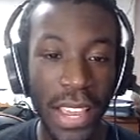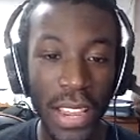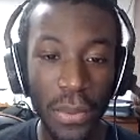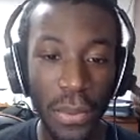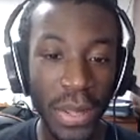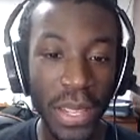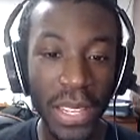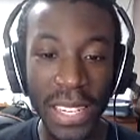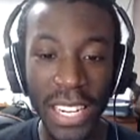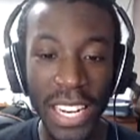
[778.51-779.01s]
They
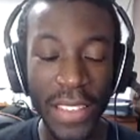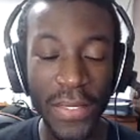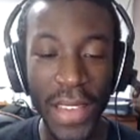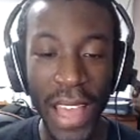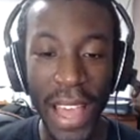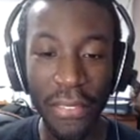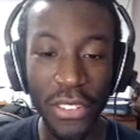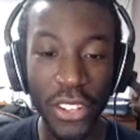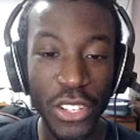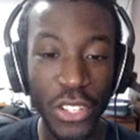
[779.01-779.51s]
really didn't
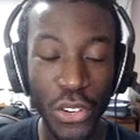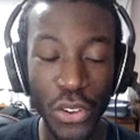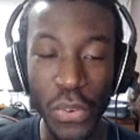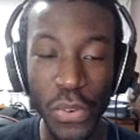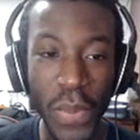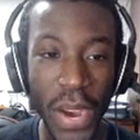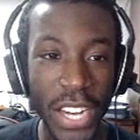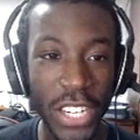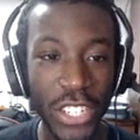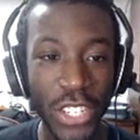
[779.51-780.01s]
even have to do
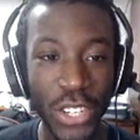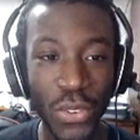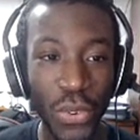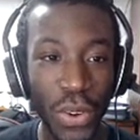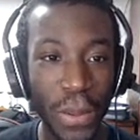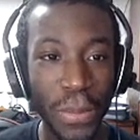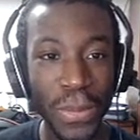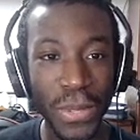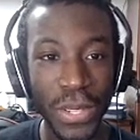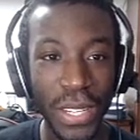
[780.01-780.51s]
much to
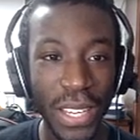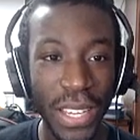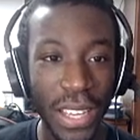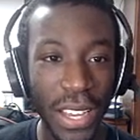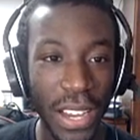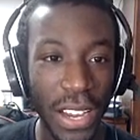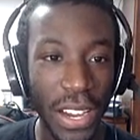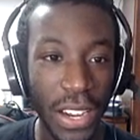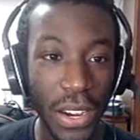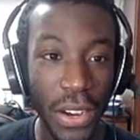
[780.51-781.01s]

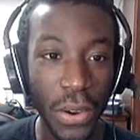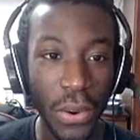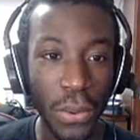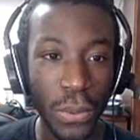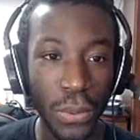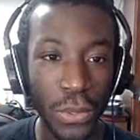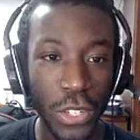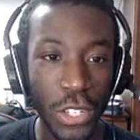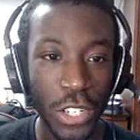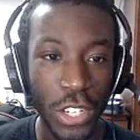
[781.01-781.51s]
Grimsley.
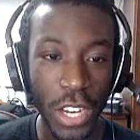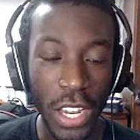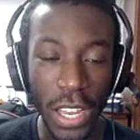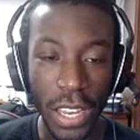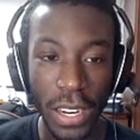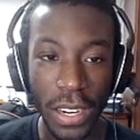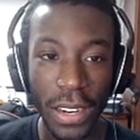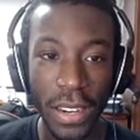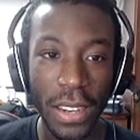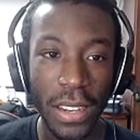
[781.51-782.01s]
Oh,
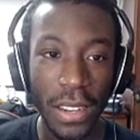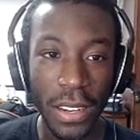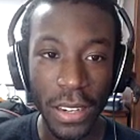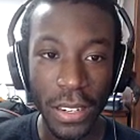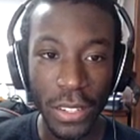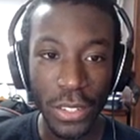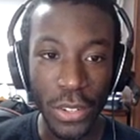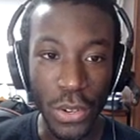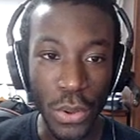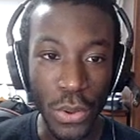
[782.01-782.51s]
shit.
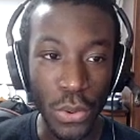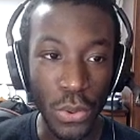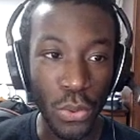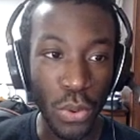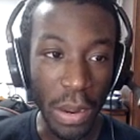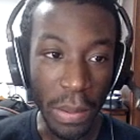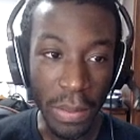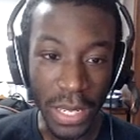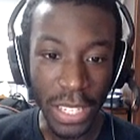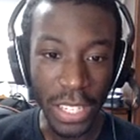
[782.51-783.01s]
Dude,
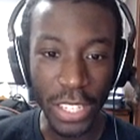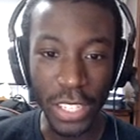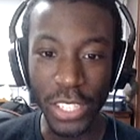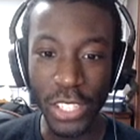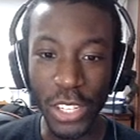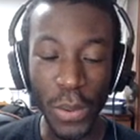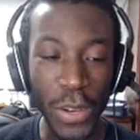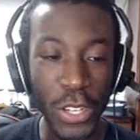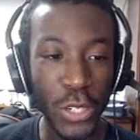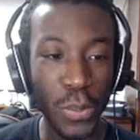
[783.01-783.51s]
Grimsley looks
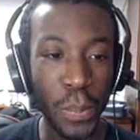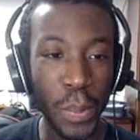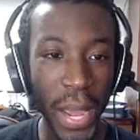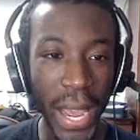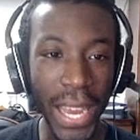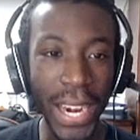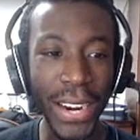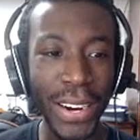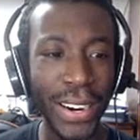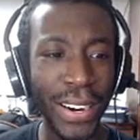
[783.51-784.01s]
so much
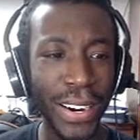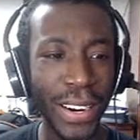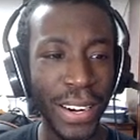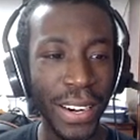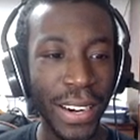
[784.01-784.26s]
better.